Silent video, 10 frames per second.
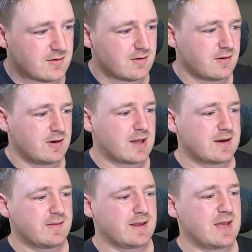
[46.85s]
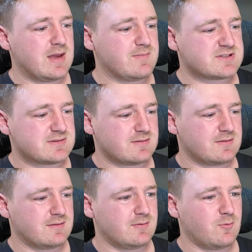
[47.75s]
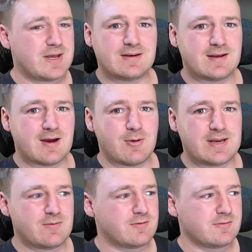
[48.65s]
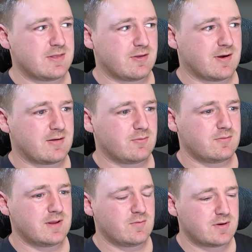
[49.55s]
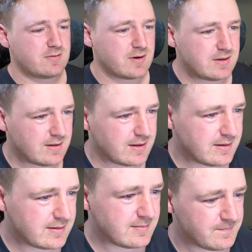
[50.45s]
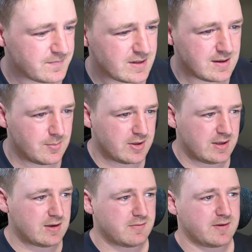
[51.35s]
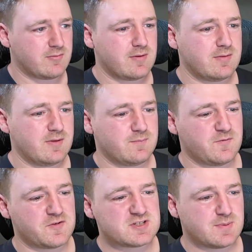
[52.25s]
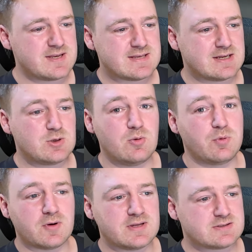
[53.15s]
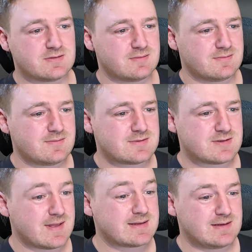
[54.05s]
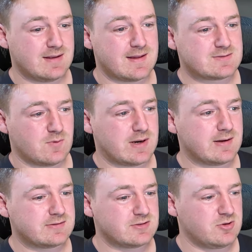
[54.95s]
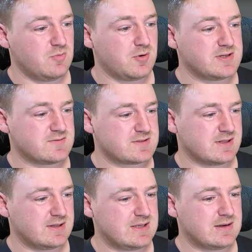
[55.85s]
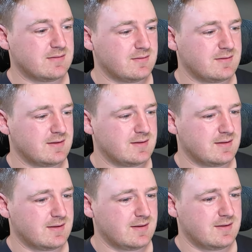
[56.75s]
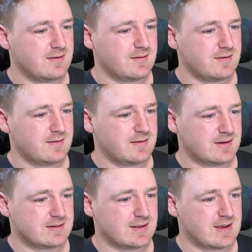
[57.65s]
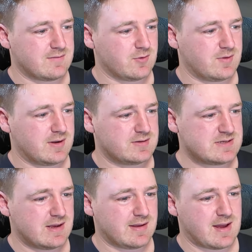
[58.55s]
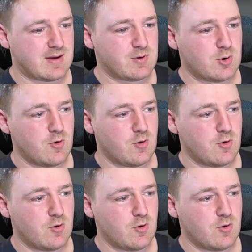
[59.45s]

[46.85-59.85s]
none of the games went how anyone really thought they would, right? Like, I'm looking here, like, the first place had 2 points. So that's wild. So 2 points was the lead. And like everyone else, yeah, like I went